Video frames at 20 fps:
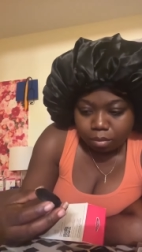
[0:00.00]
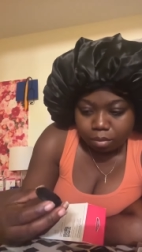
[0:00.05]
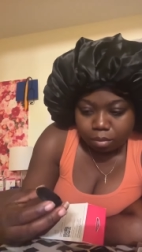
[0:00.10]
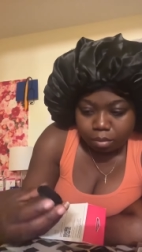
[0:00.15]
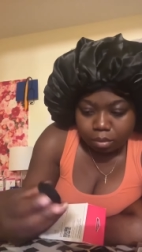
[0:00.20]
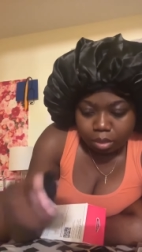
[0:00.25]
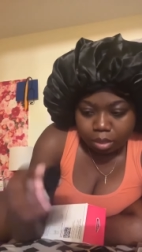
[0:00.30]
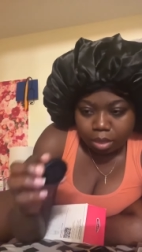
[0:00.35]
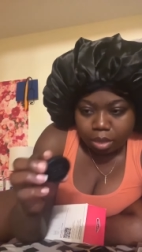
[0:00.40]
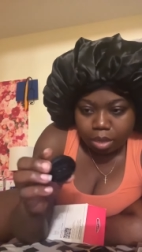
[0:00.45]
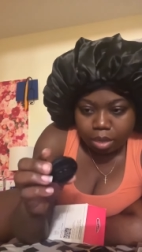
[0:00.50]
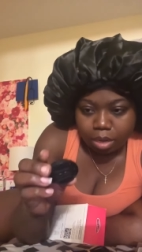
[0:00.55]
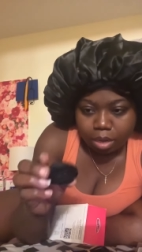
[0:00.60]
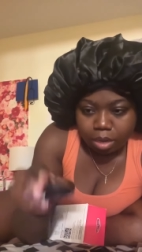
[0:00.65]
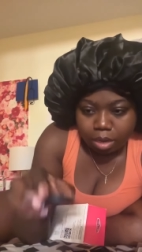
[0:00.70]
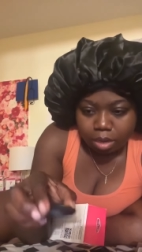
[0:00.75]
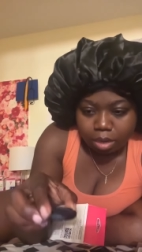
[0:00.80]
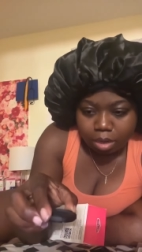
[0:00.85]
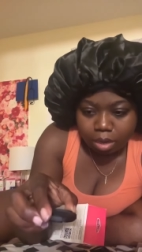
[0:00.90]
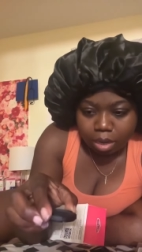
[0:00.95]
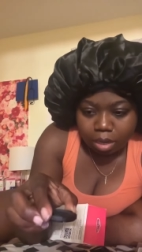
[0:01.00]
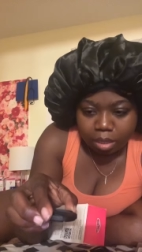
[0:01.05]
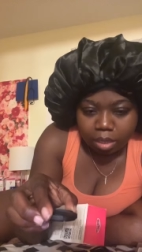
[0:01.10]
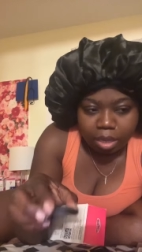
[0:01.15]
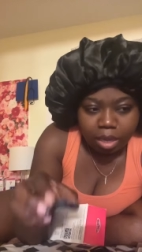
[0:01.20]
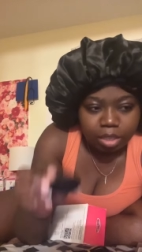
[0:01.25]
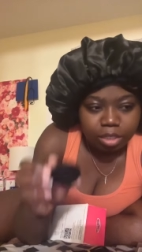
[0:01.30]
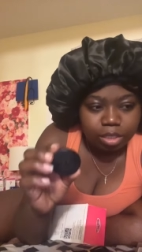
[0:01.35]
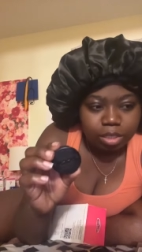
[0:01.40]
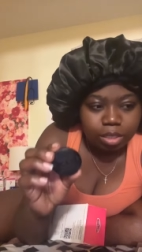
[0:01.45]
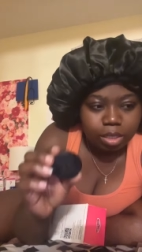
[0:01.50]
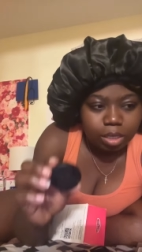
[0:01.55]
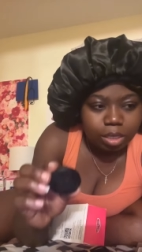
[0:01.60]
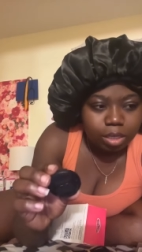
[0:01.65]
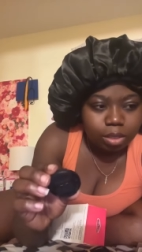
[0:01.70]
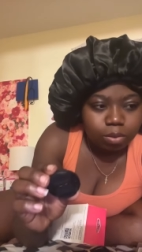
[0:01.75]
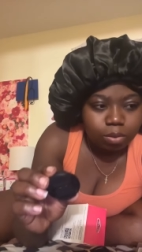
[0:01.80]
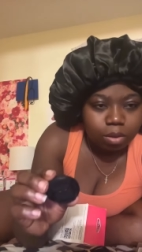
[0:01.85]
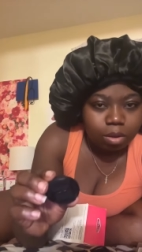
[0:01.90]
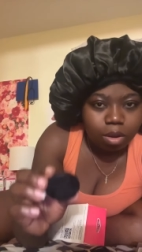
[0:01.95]
And I think I just took this
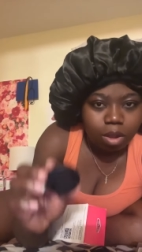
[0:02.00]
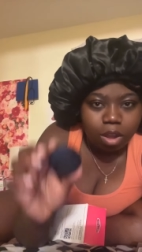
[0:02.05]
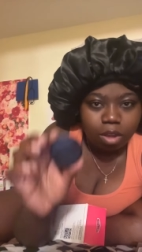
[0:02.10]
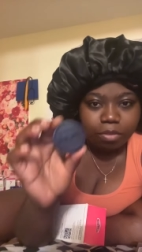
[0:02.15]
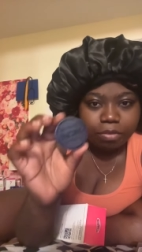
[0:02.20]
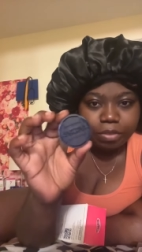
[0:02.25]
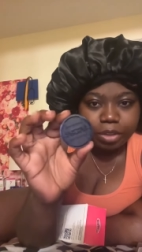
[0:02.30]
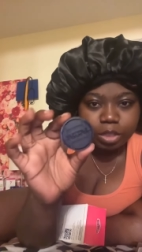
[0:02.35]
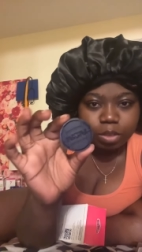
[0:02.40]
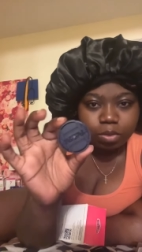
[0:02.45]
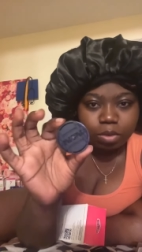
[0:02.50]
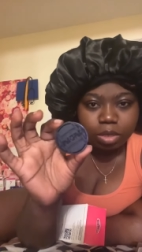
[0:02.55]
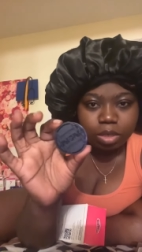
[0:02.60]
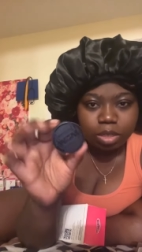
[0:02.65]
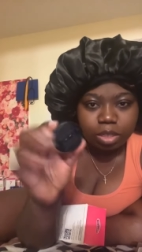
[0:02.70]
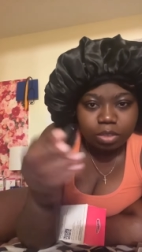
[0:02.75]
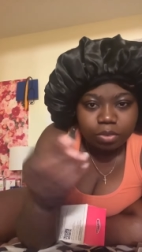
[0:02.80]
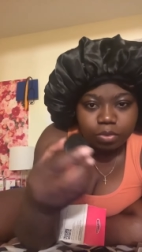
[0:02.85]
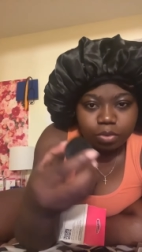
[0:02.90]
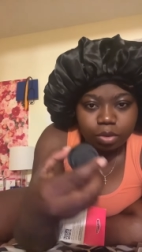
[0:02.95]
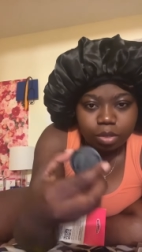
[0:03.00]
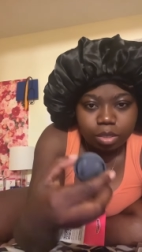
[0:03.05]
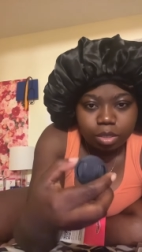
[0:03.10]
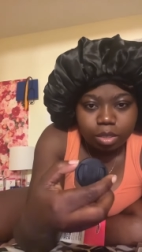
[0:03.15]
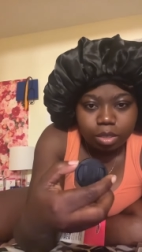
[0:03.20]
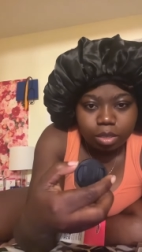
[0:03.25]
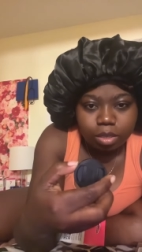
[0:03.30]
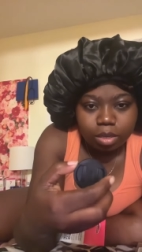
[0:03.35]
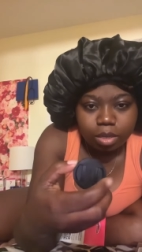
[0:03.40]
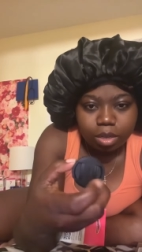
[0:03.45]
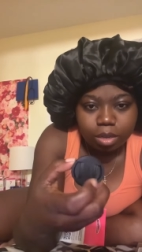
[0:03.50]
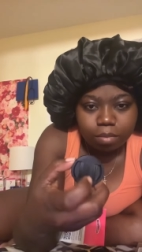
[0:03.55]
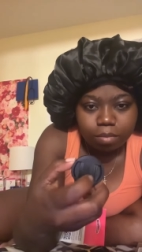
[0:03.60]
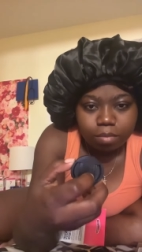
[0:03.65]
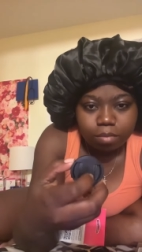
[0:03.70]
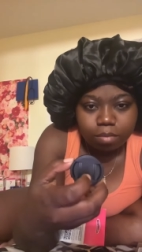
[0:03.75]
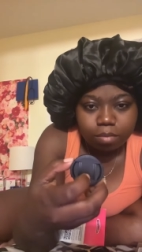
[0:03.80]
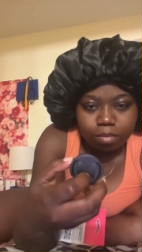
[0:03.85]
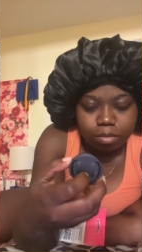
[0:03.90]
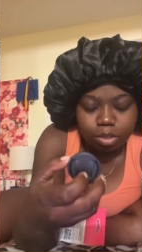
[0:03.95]
one off. This one is for the
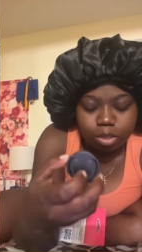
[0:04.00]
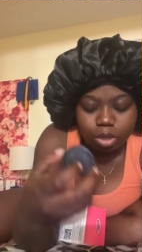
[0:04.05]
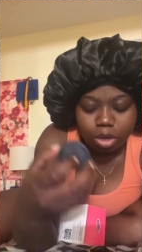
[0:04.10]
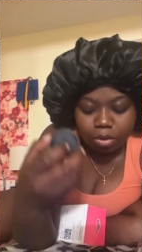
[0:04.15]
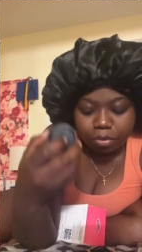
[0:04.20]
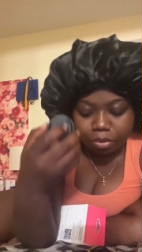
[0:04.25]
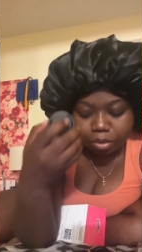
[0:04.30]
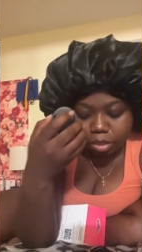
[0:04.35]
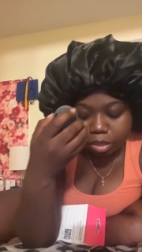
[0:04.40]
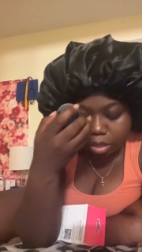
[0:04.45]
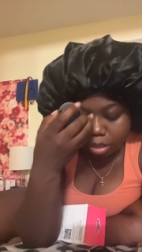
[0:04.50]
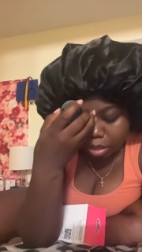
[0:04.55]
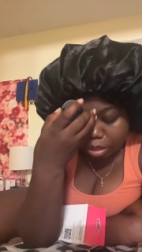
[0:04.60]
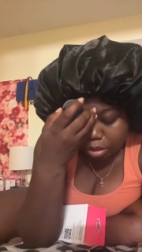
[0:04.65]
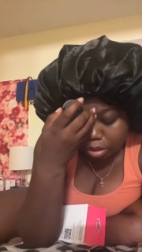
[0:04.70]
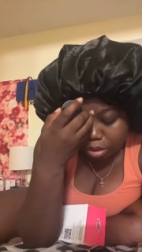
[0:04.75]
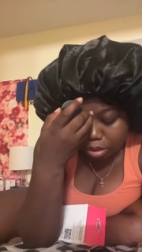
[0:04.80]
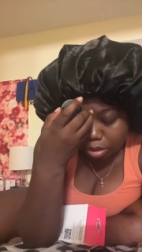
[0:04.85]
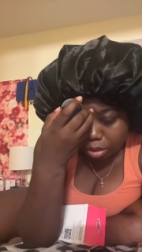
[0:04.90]
to cover the lens.